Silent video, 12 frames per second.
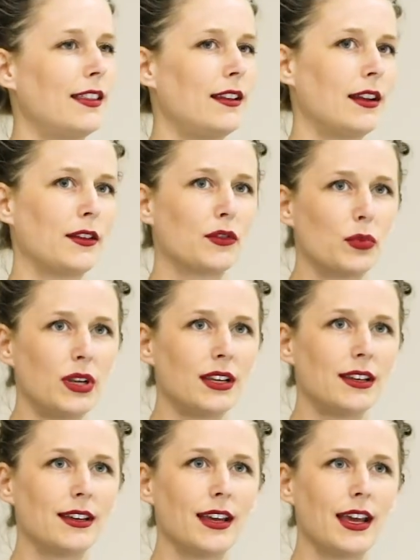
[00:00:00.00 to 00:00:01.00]
the next
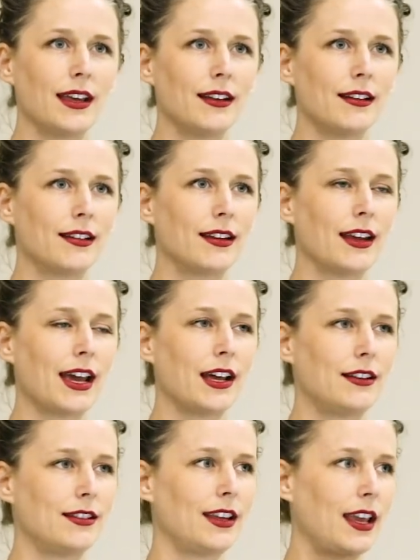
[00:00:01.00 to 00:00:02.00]
week and
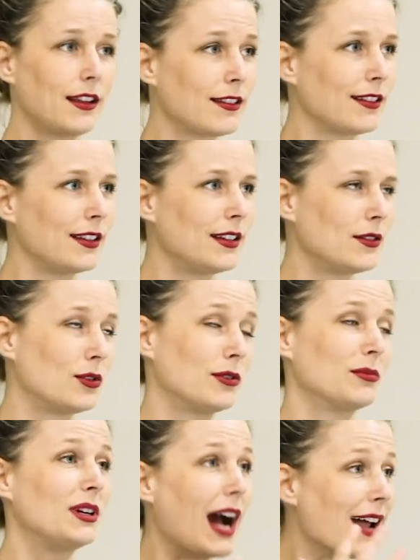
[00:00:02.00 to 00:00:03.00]
had to cancel it,
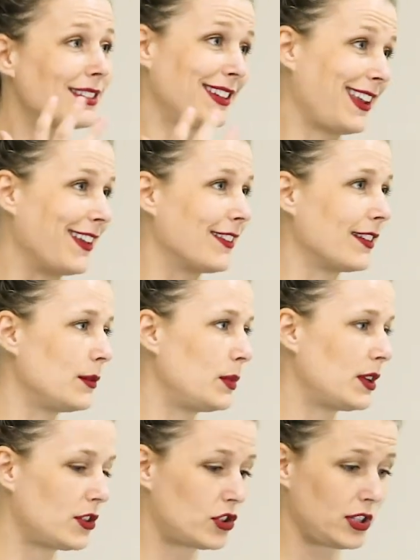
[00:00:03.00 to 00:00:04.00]
or got to cancel it,
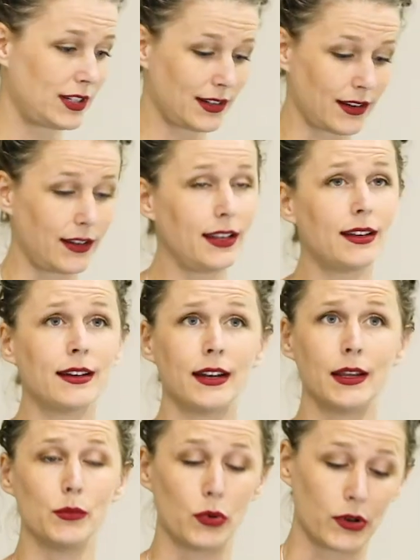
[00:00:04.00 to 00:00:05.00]
because she didn't need it
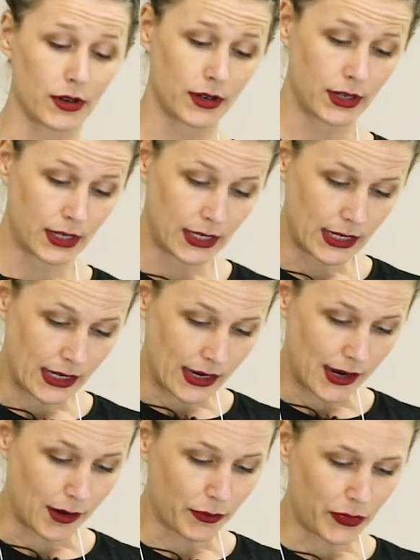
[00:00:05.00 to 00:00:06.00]
anymore.
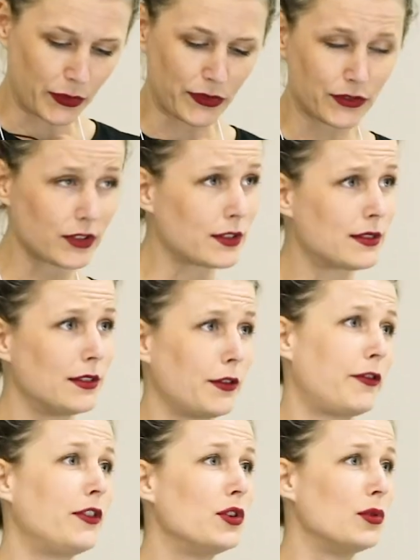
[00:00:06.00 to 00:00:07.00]
Those are just
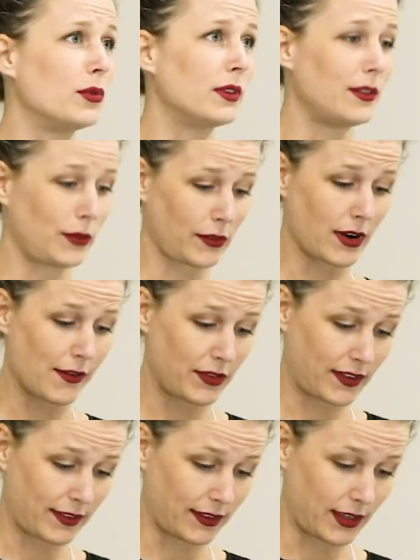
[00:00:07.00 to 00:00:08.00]
a few, and those are
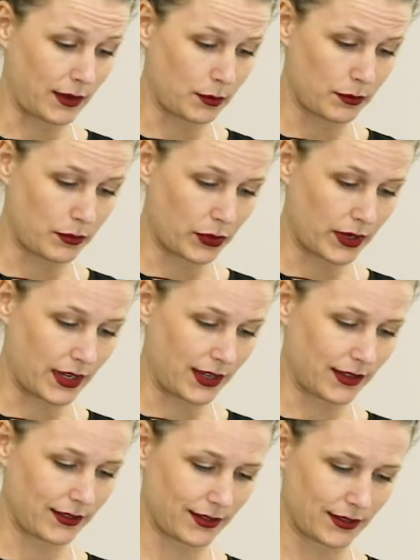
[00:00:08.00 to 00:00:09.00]
obviously
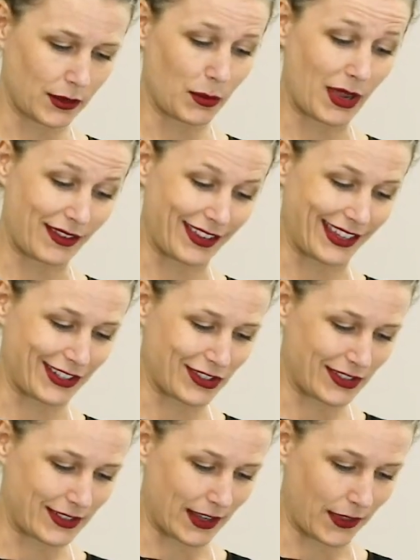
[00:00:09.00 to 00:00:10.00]
pretty amazing
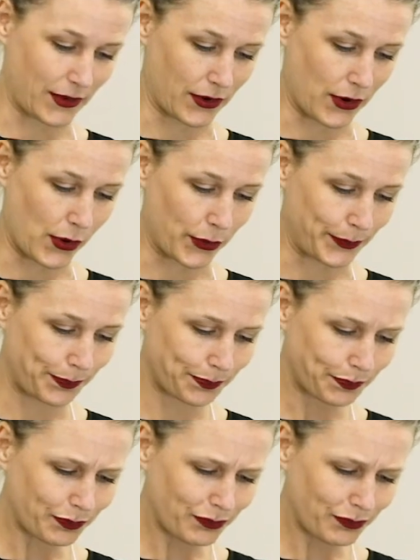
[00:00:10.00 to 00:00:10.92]
just on their own.